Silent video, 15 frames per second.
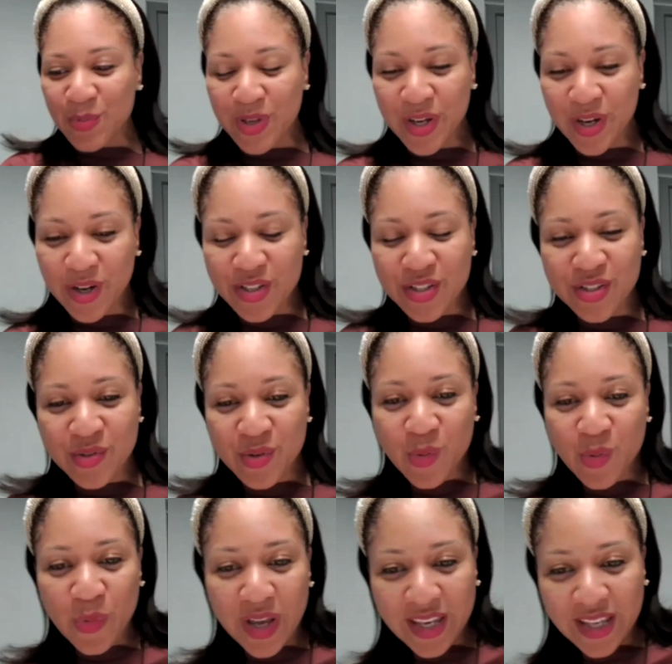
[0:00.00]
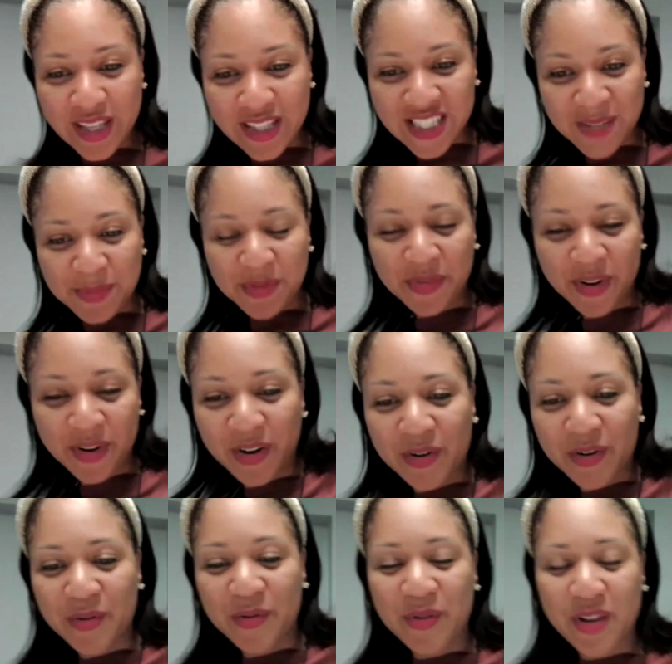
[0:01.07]
So we are still awaiting some of
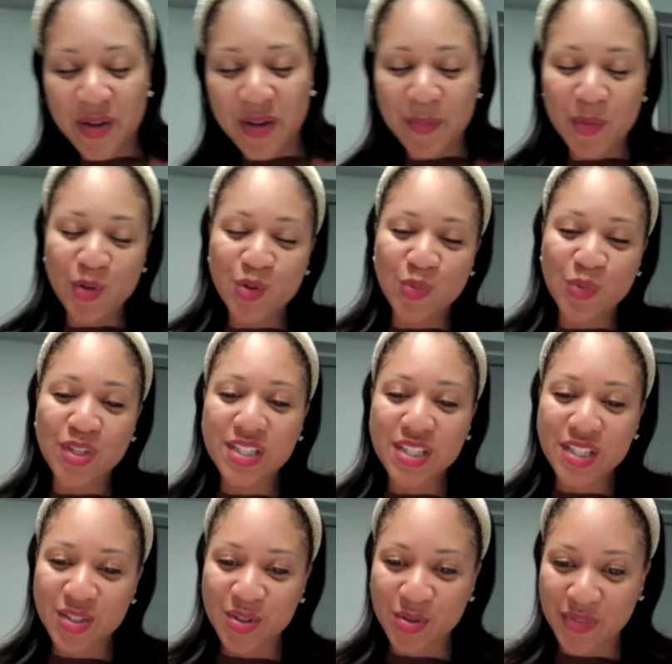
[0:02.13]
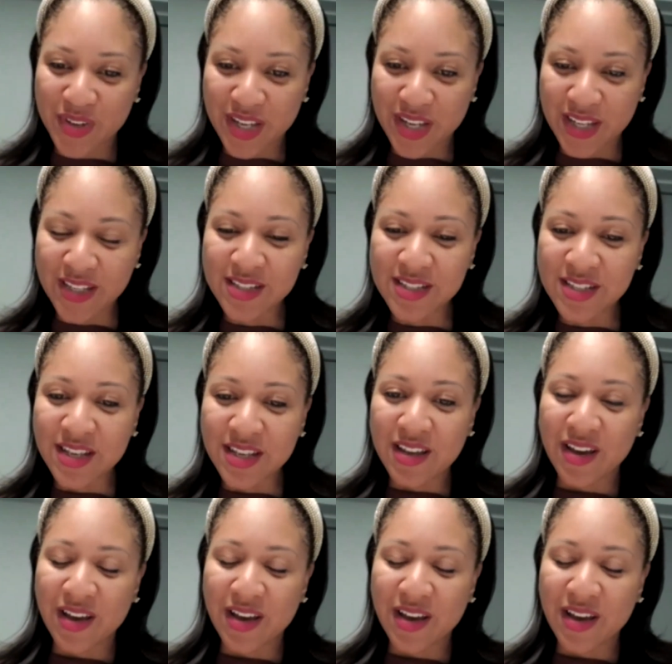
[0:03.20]
our most recent surveys,